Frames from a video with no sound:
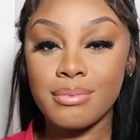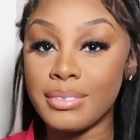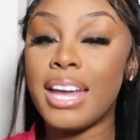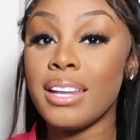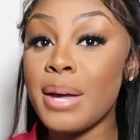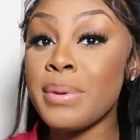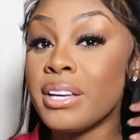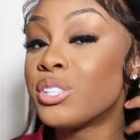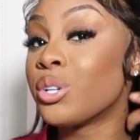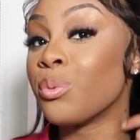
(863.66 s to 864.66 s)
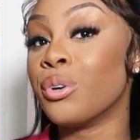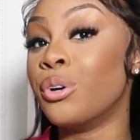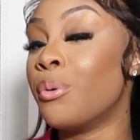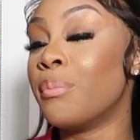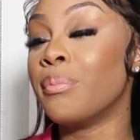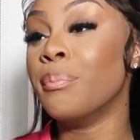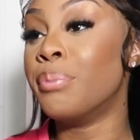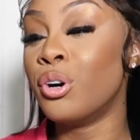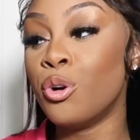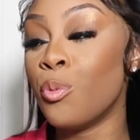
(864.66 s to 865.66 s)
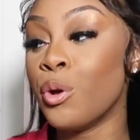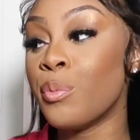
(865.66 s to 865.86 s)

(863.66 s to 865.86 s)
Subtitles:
They let me into the room. Boom,